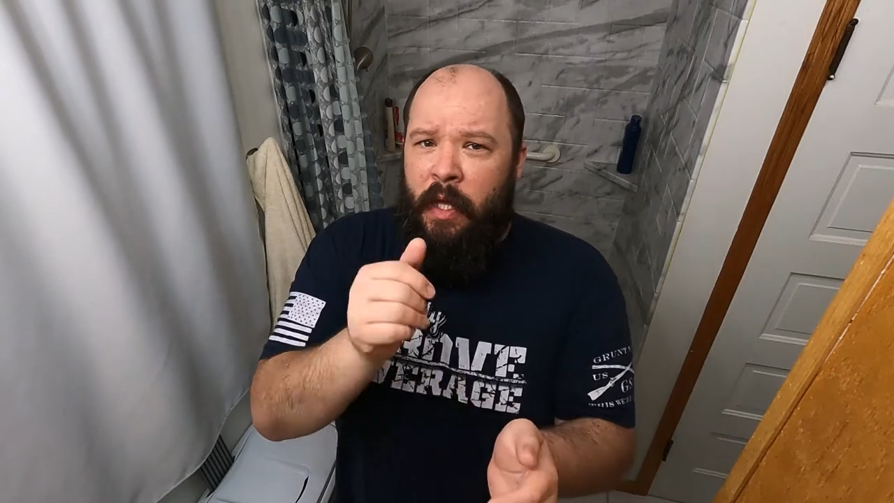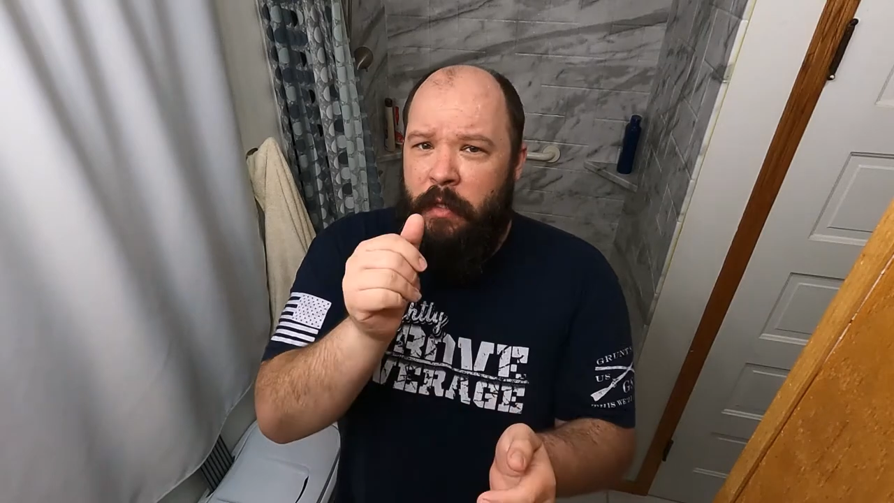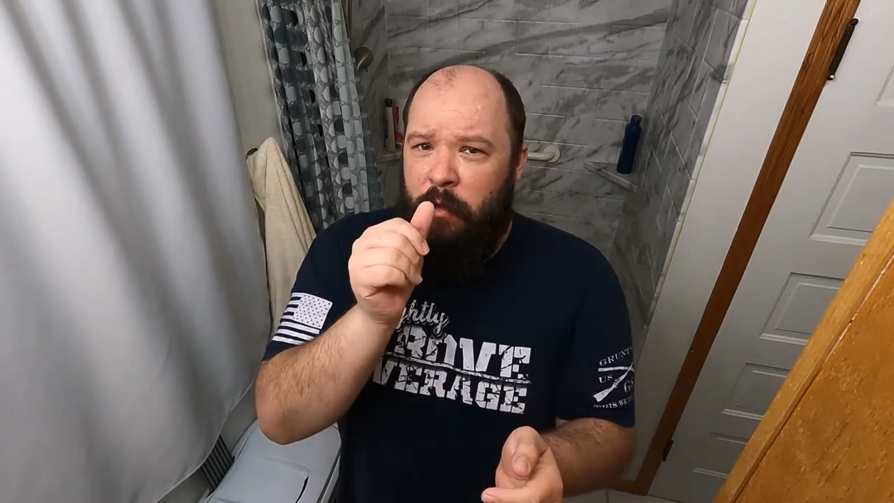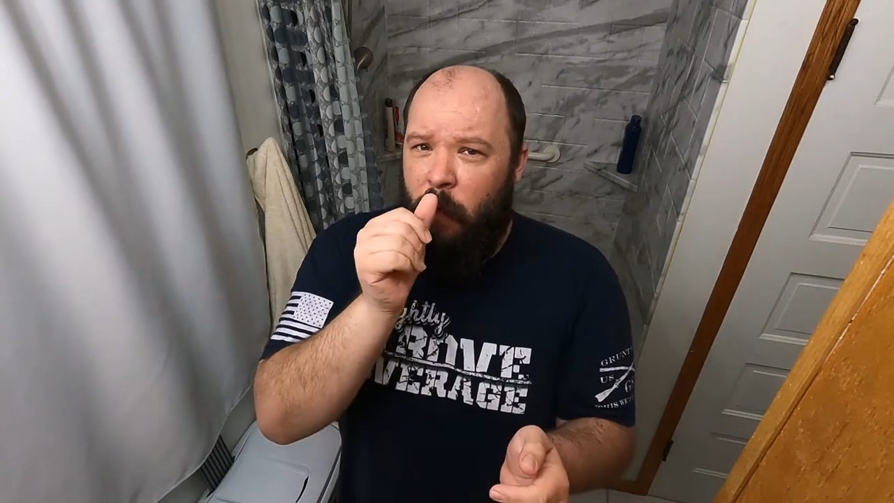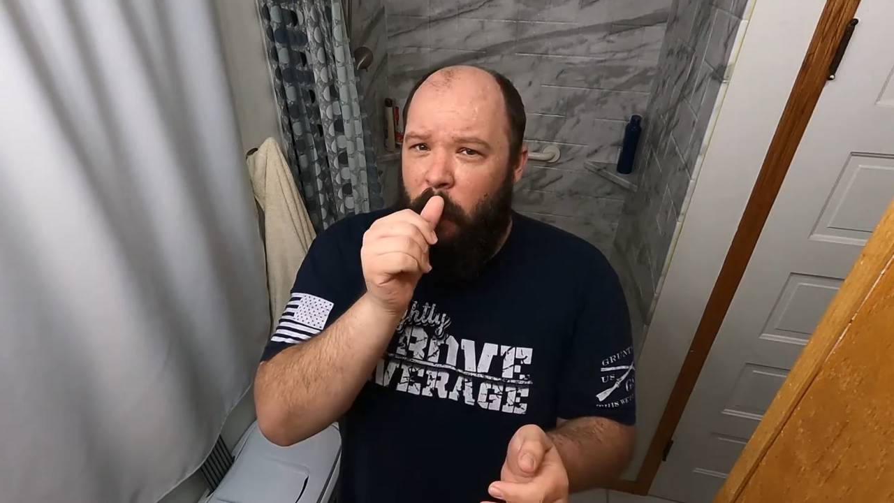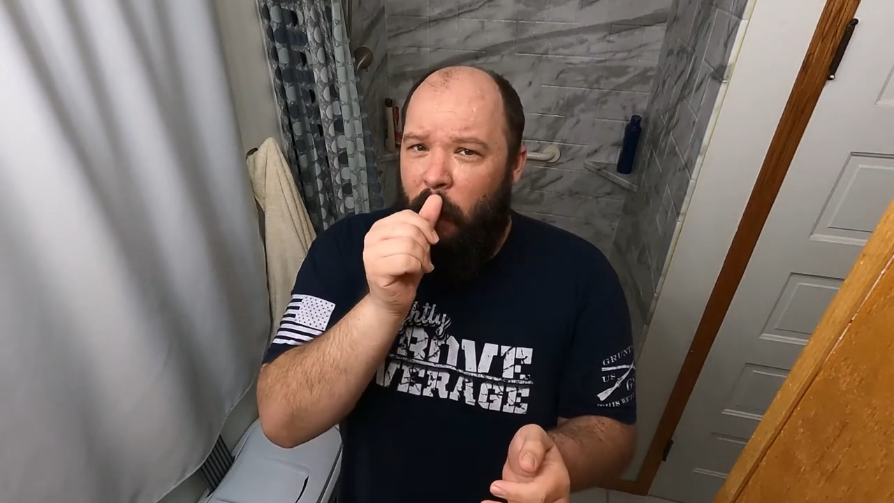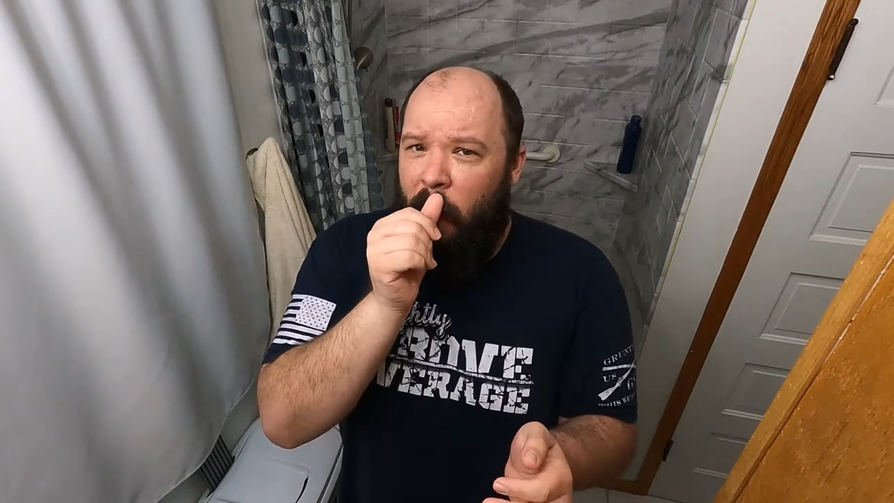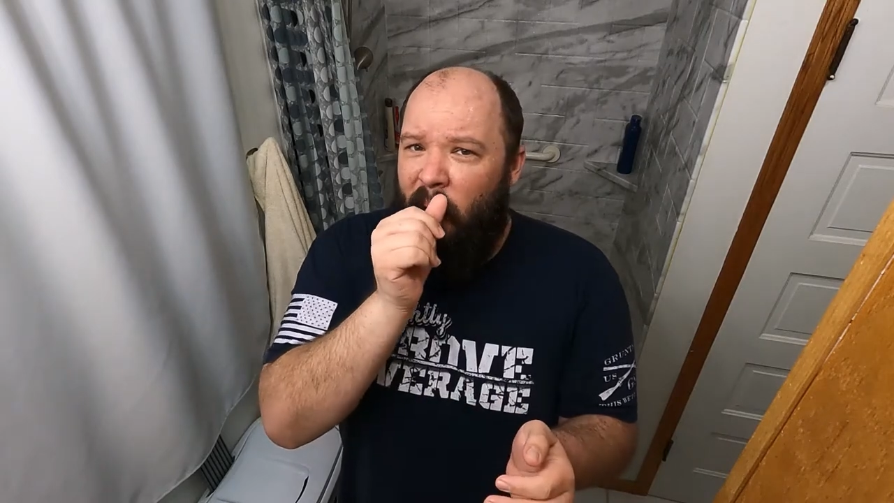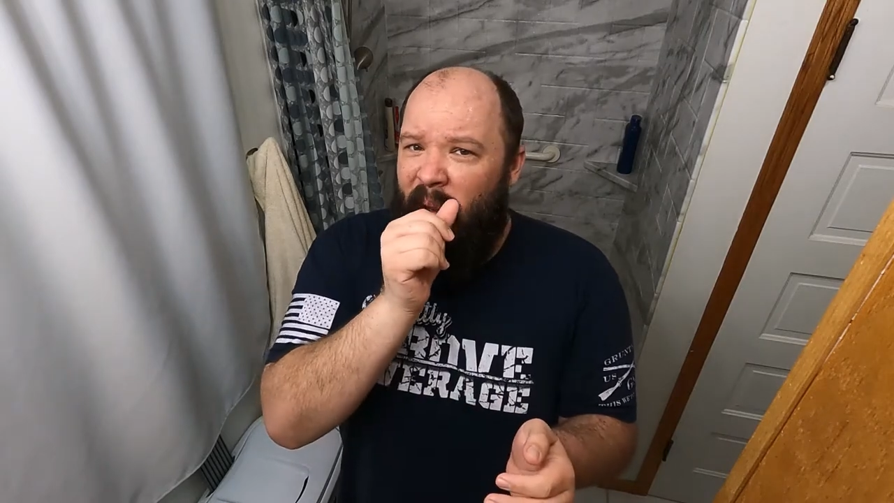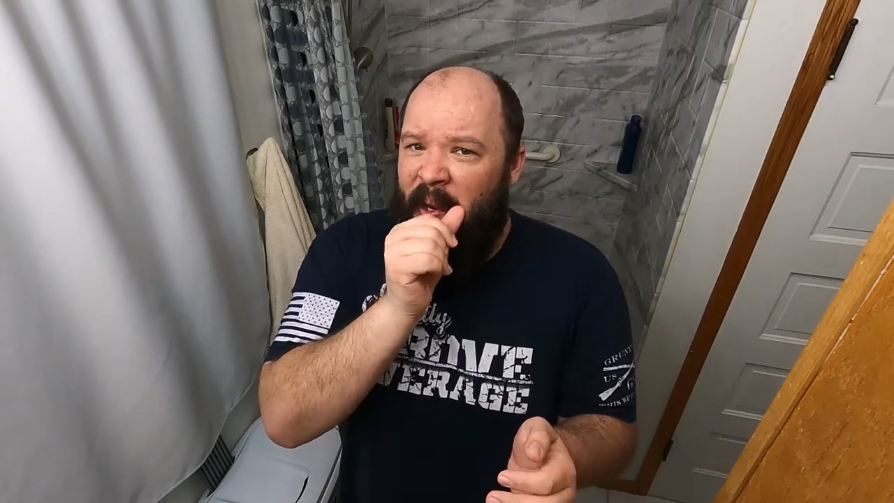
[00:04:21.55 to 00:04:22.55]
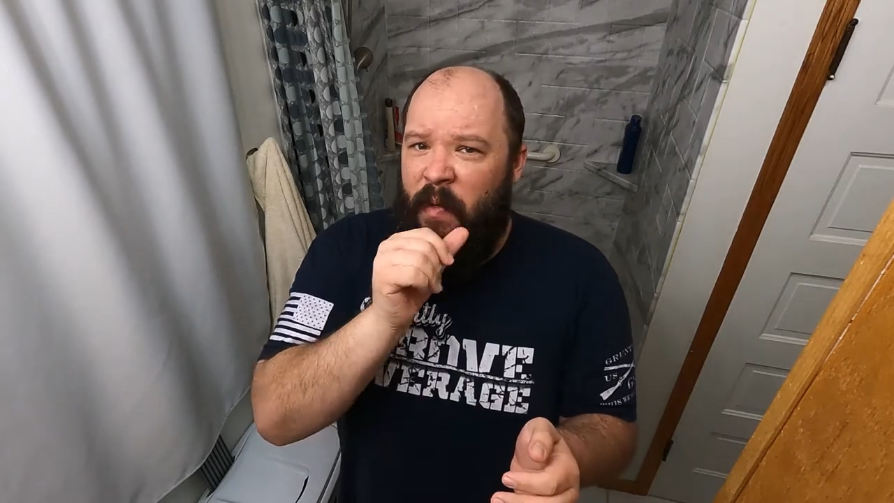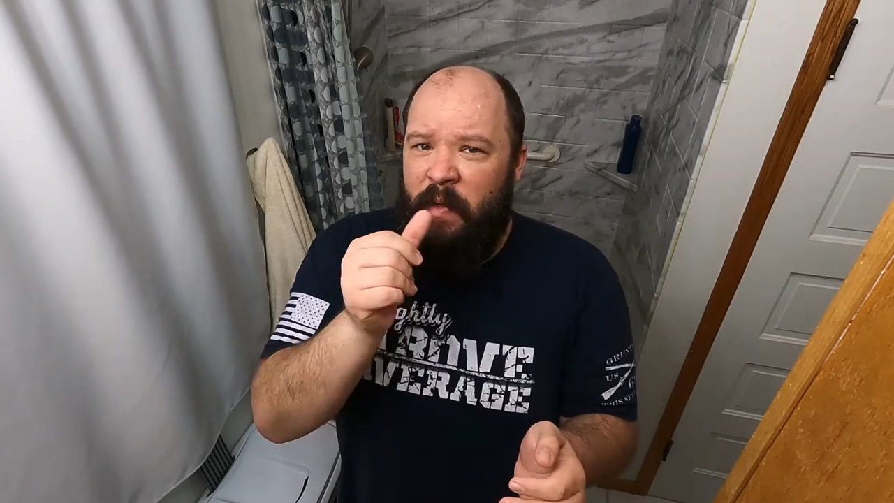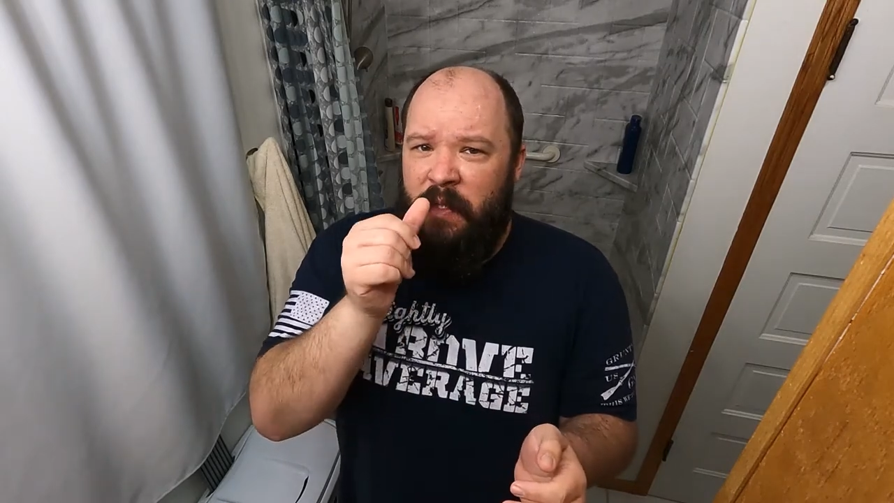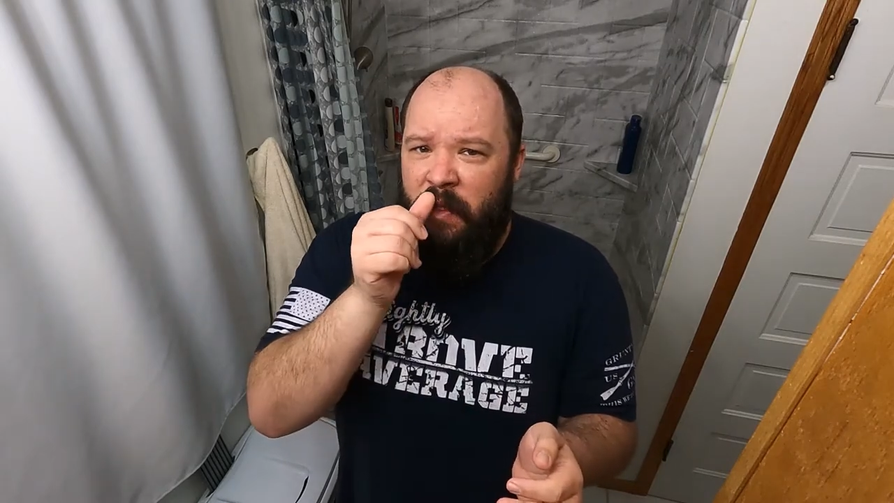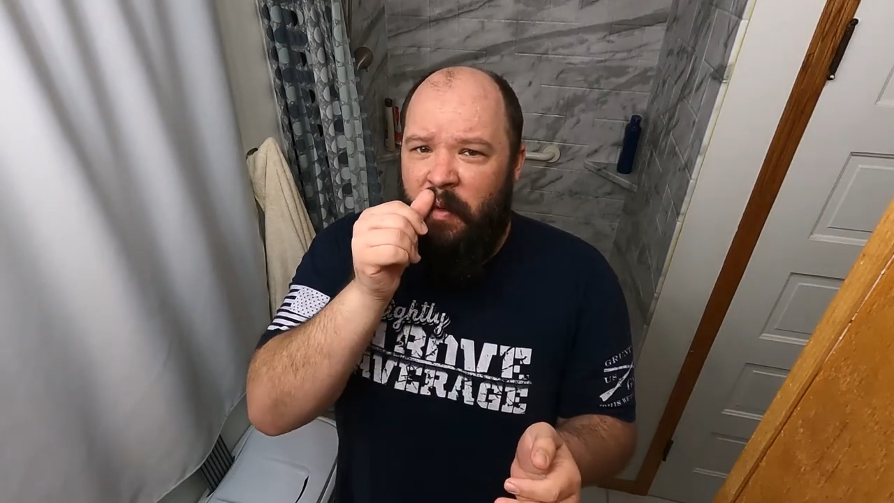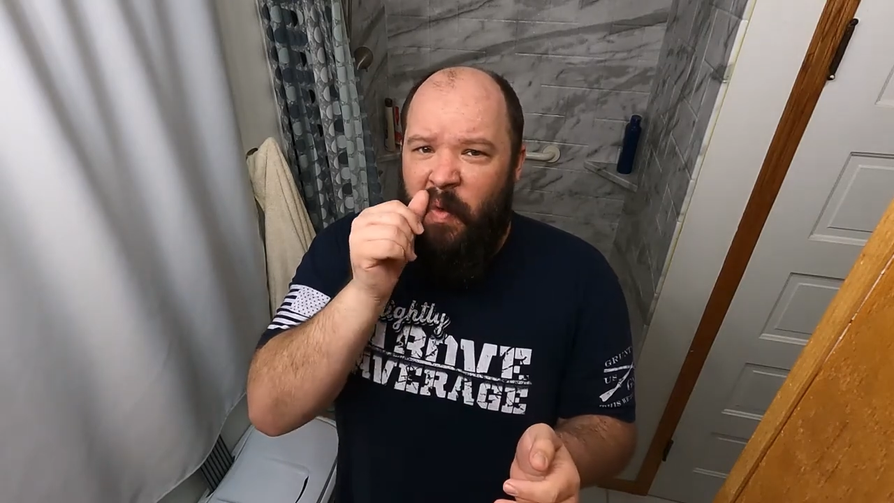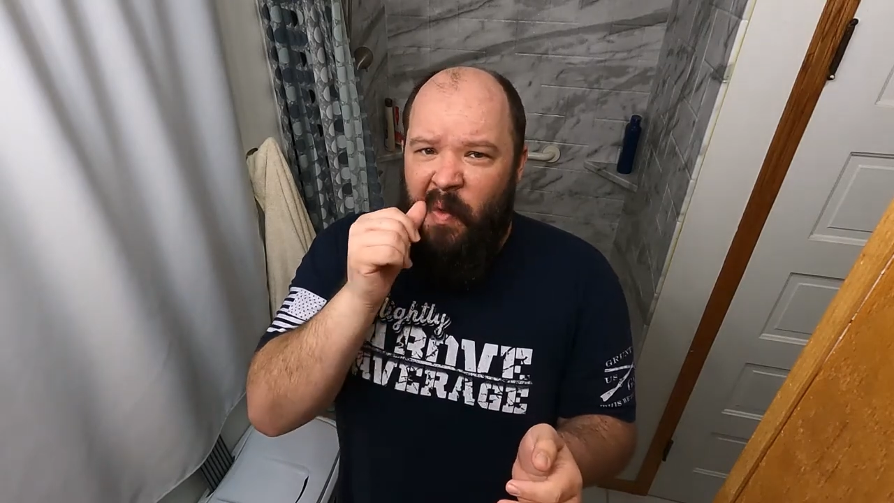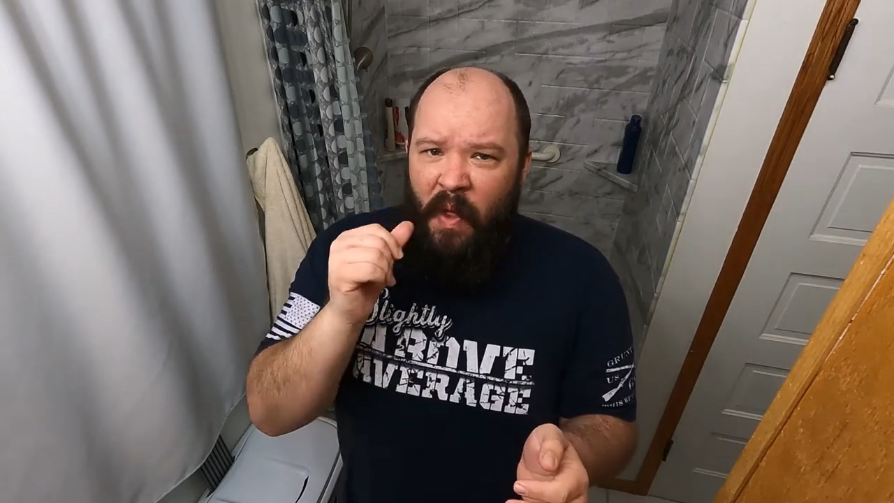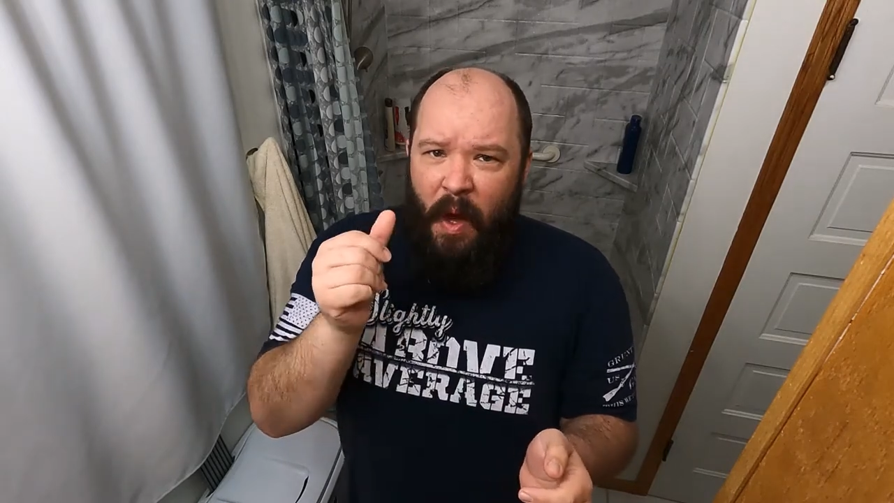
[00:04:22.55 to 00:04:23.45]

So any residual,